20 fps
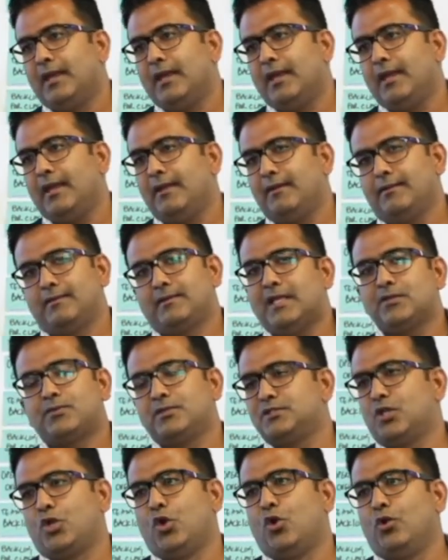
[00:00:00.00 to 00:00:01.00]
and that
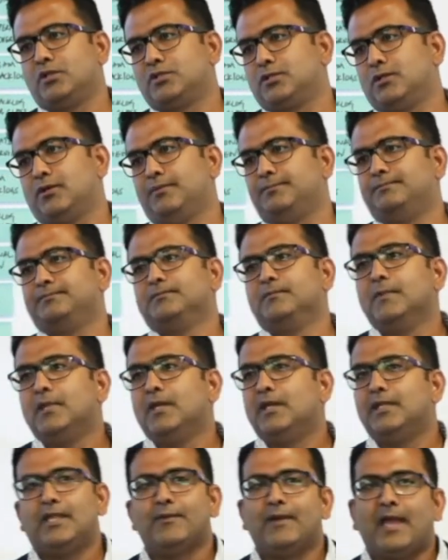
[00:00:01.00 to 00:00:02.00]
was the goal. So
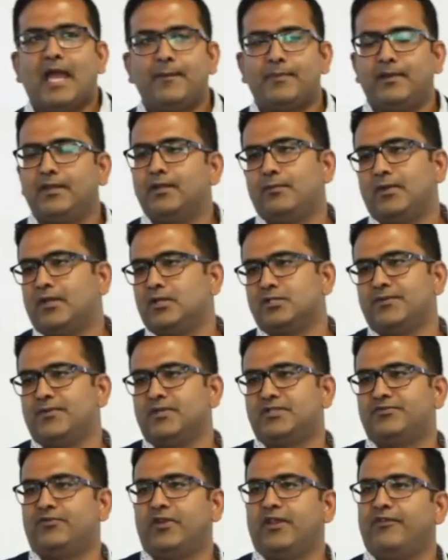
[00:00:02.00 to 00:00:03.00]
they were happy because there
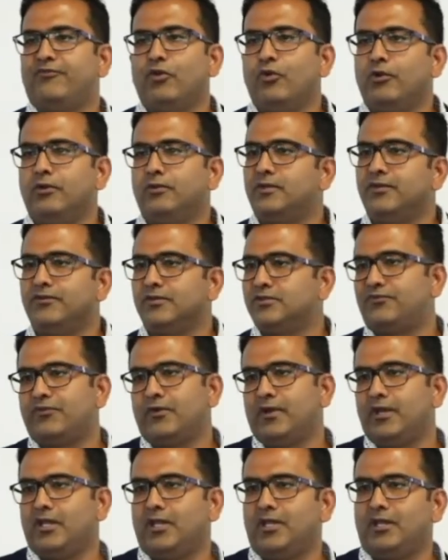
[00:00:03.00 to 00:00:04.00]
was free food, there was
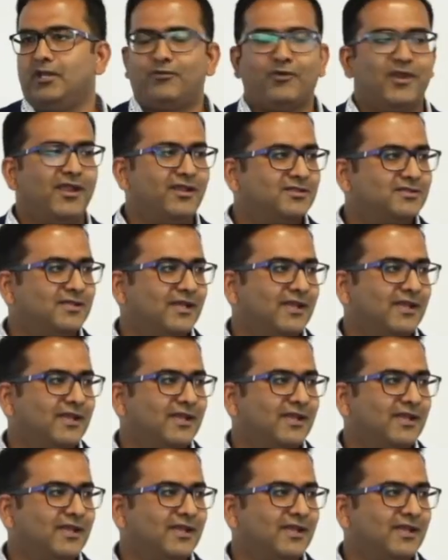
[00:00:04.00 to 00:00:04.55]
free drinks,